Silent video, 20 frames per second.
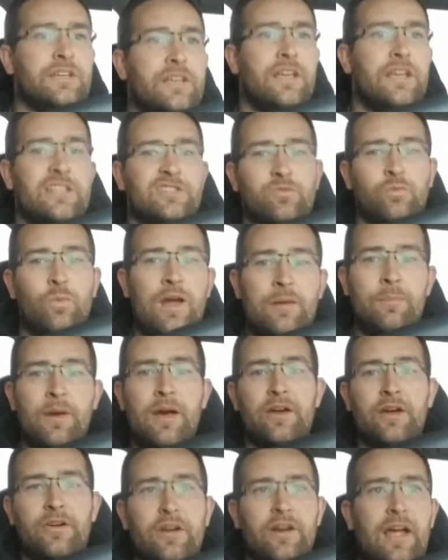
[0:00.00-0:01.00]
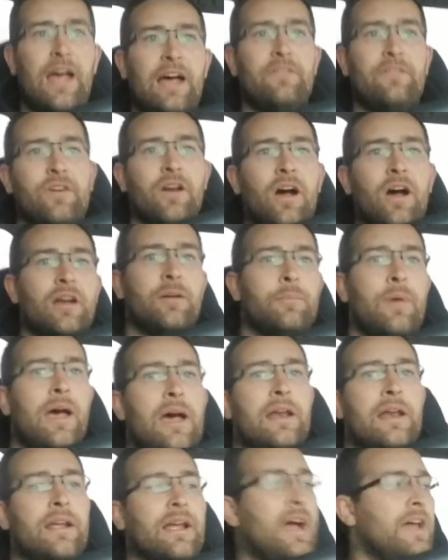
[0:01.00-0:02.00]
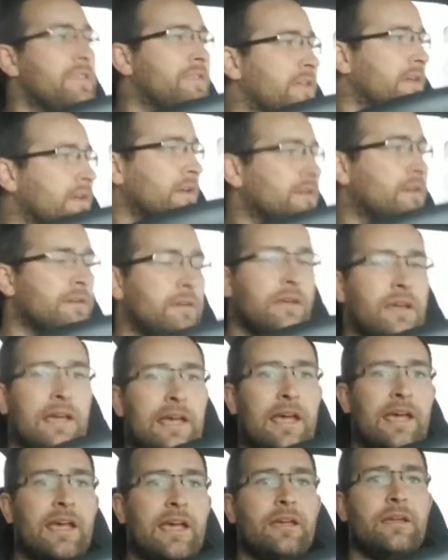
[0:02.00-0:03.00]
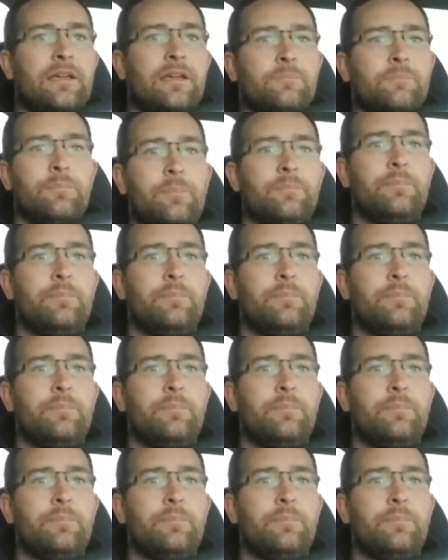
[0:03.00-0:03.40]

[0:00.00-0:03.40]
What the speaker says: it's way better to have an automatic, I think.